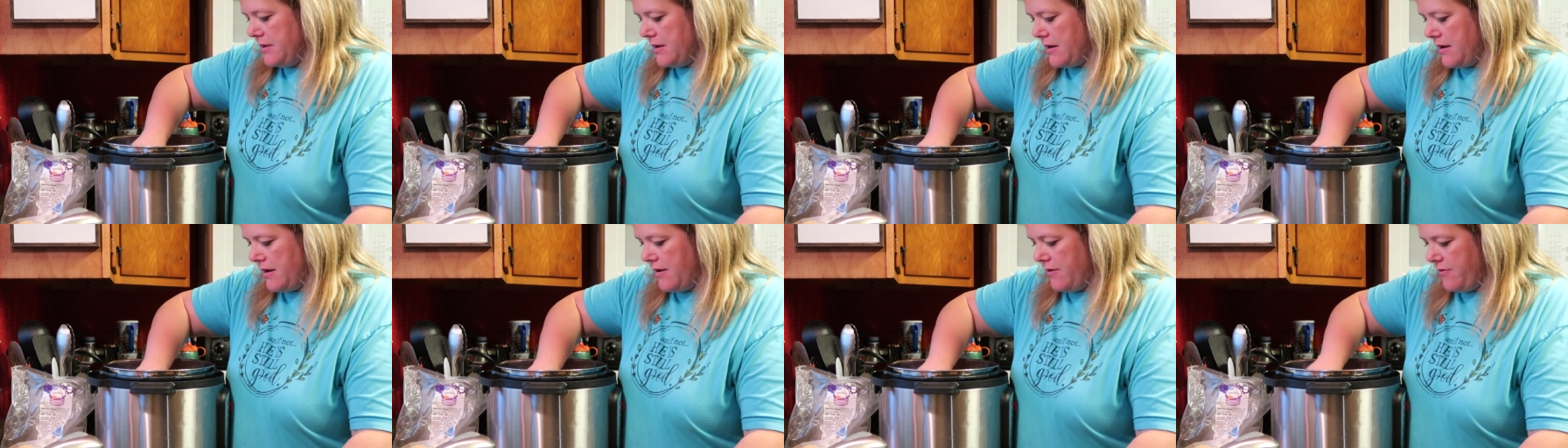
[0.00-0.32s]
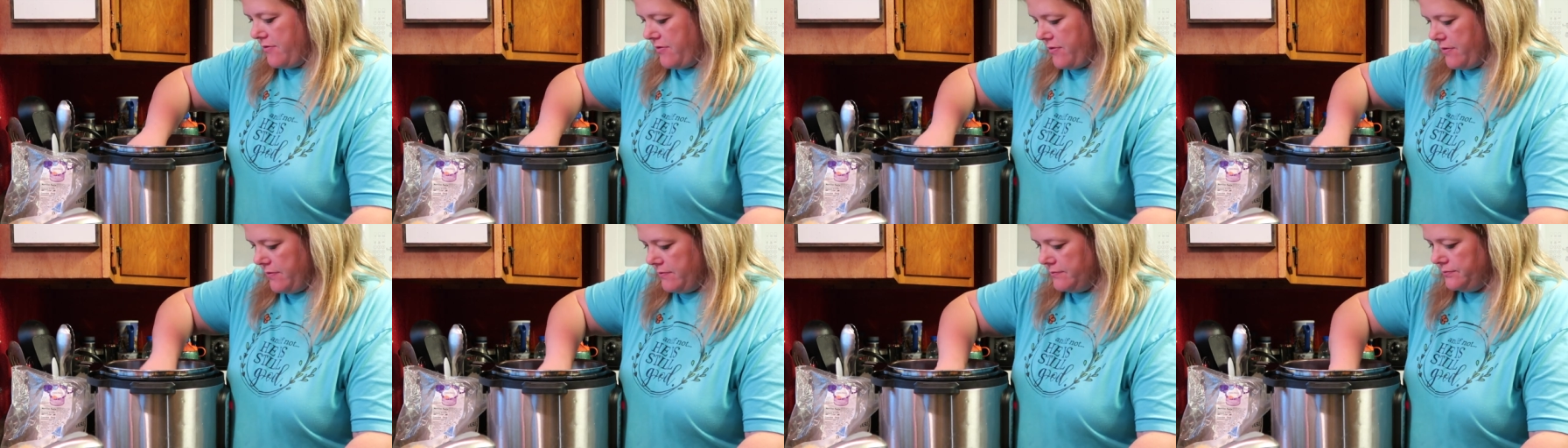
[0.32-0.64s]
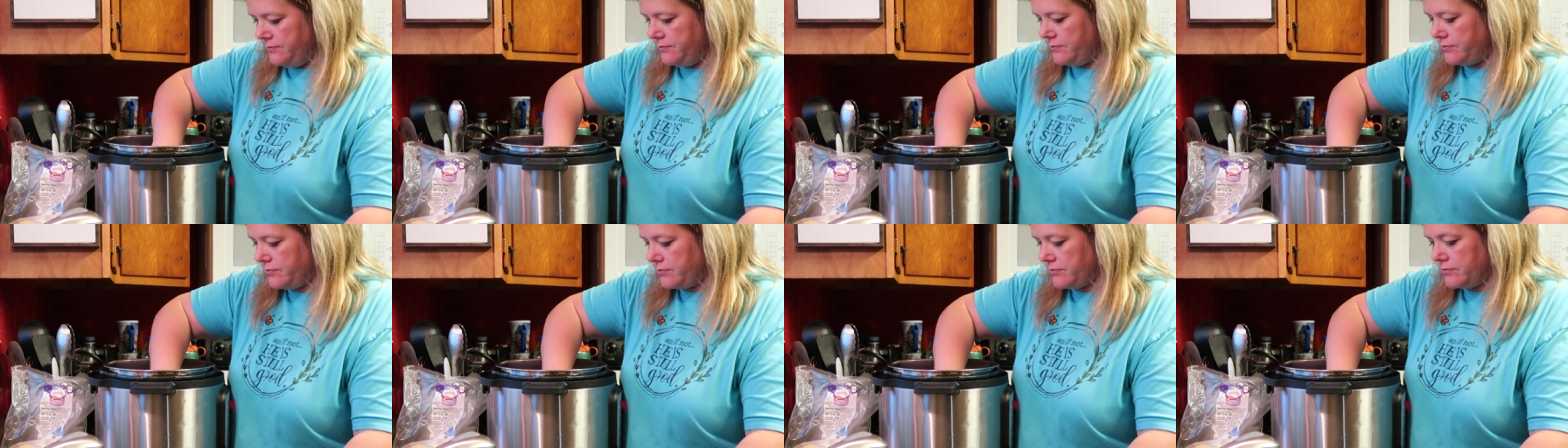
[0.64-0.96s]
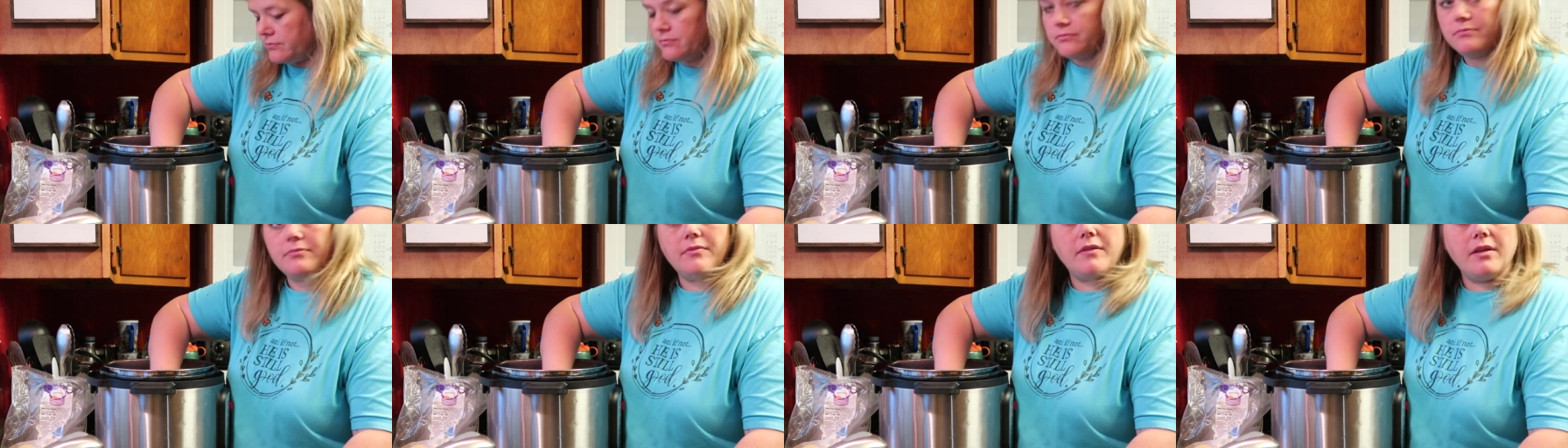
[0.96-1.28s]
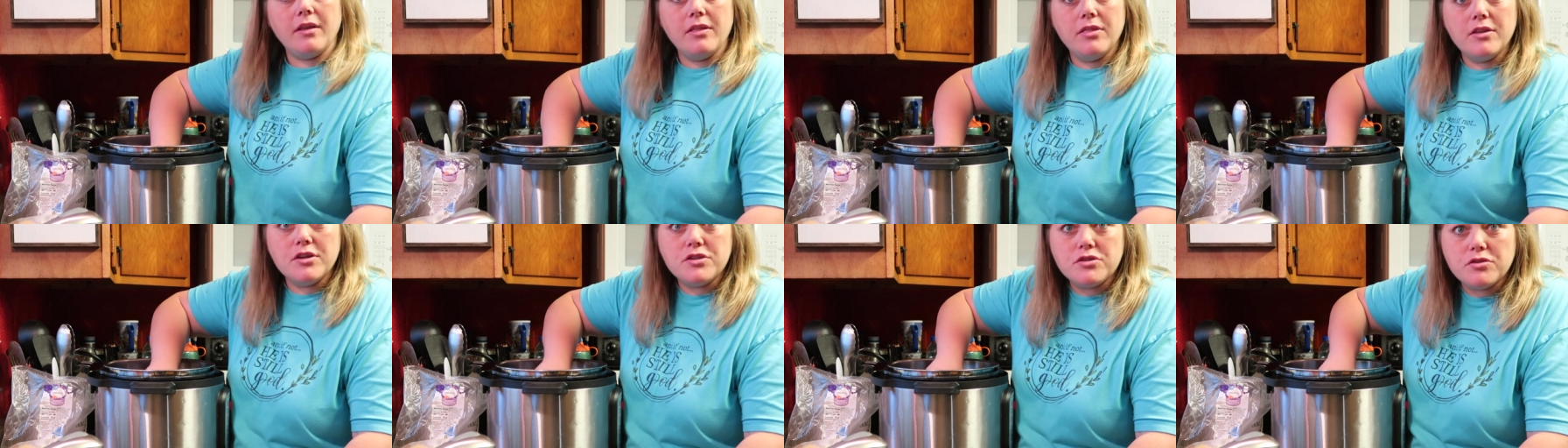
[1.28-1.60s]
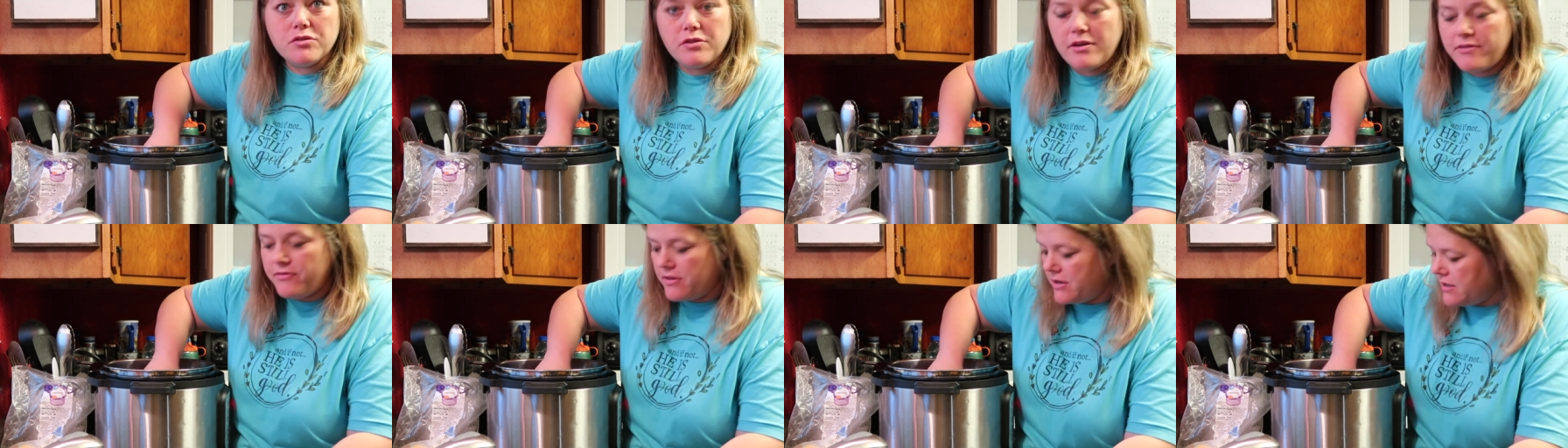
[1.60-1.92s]
of the
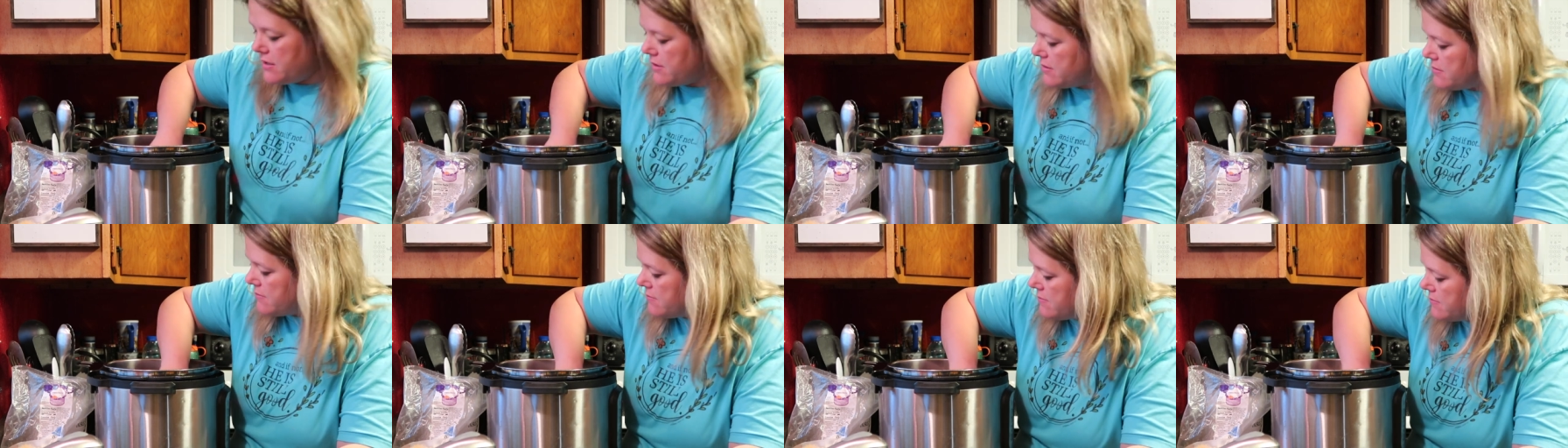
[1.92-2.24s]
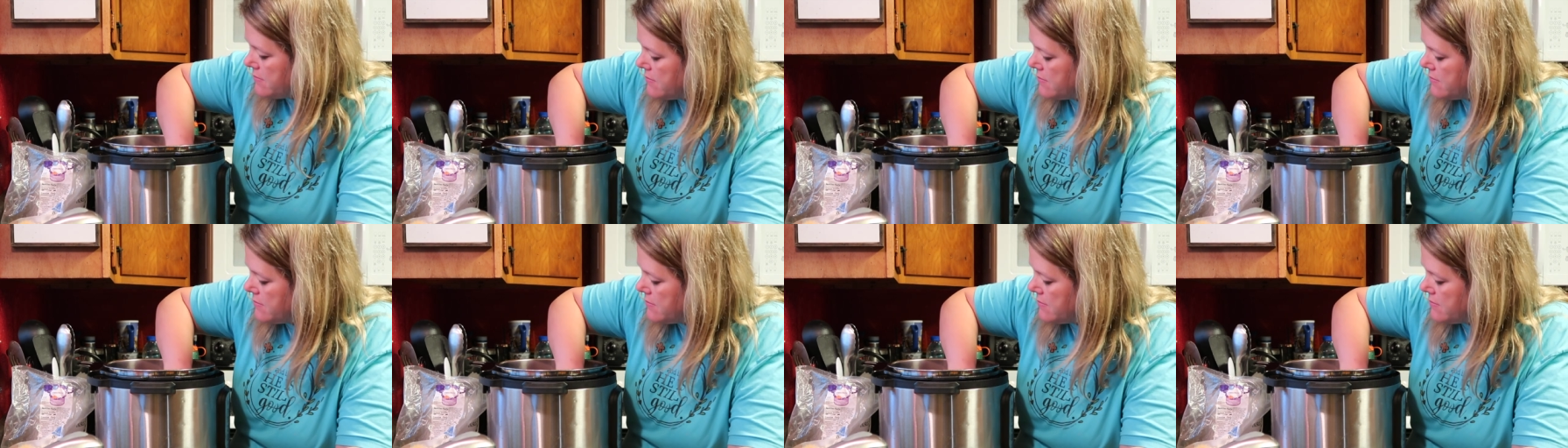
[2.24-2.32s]
trivet.